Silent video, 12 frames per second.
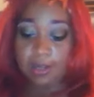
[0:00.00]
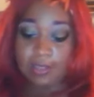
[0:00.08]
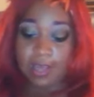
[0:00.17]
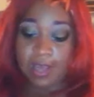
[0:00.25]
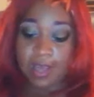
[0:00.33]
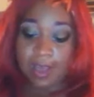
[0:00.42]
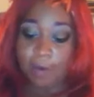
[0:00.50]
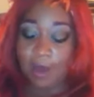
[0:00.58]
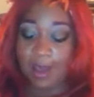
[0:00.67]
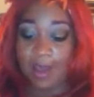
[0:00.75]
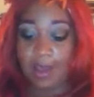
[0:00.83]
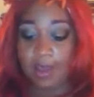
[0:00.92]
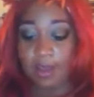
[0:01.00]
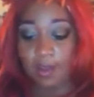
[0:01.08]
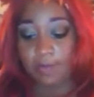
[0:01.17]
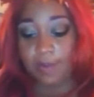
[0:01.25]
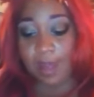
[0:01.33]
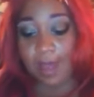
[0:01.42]
DIY
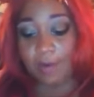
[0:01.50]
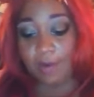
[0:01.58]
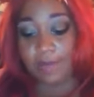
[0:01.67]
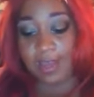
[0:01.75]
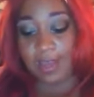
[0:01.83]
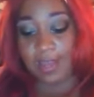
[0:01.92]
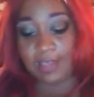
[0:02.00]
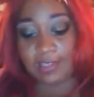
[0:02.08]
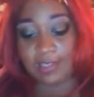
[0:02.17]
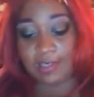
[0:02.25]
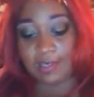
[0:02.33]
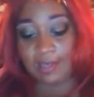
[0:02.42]
flower vase,